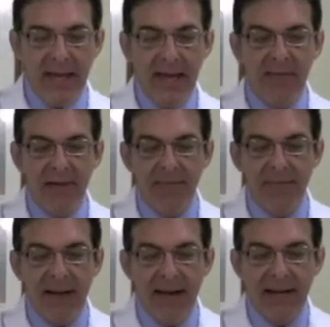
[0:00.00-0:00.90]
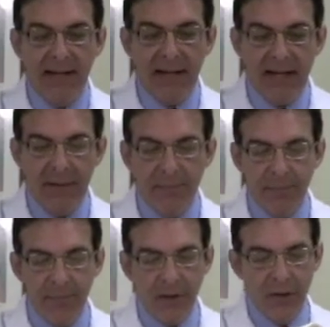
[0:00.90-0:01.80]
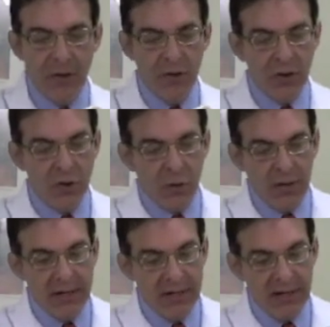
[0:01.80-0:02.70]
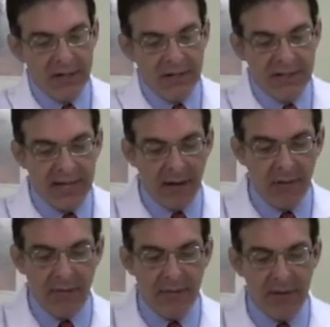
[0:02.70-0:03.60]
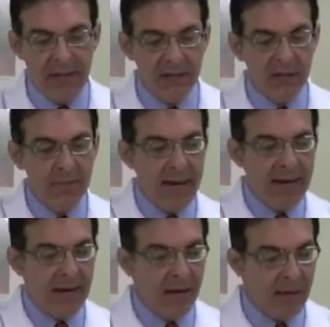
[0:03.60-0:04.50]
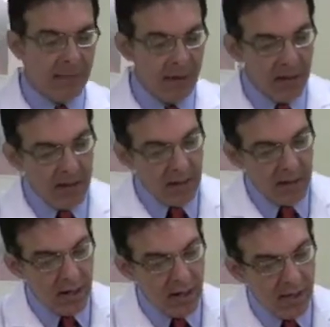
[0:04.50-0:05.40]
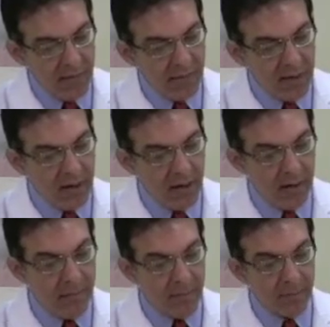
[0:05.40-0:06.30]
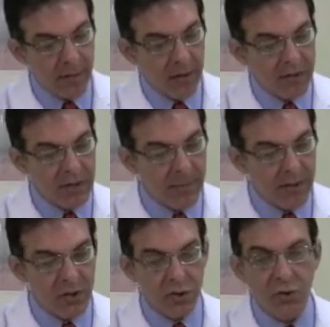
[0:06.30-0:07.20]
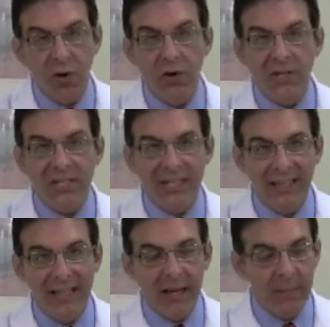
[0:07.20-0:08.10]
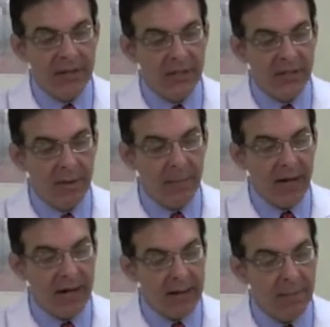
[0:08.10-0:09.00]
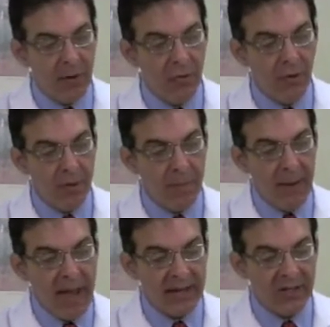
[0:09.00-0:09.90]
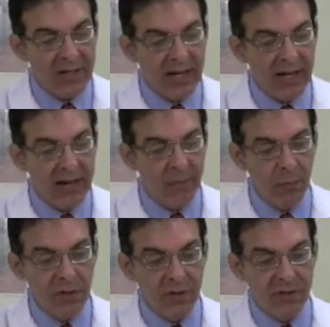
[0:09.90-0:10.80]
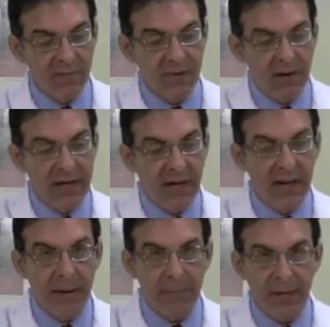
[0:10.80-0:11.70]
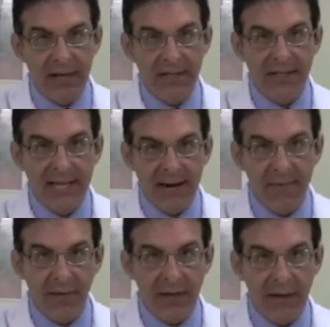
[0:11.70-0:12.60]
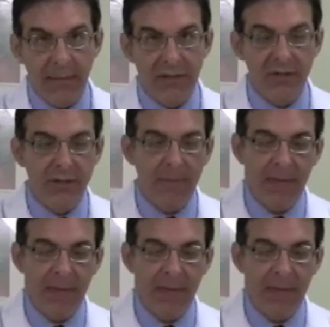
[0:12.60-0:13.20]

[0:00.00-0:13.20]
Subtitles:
And then finally, the joint itself is made up of some of the strongest ligaments in the body, both on the back side, which is a very complex set of ligaments,